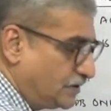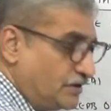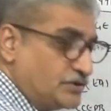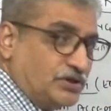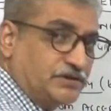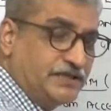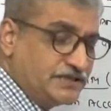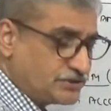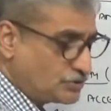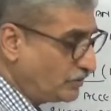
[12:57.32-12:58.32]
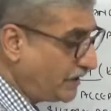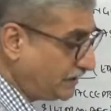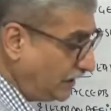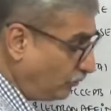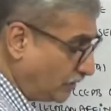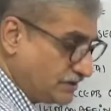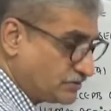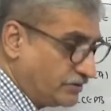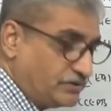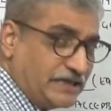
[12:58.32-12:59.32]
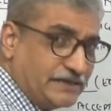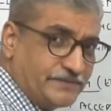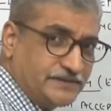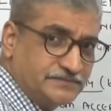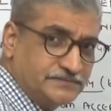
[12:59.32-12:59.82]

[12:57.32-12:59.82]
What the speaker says: So this together, what is going to happen?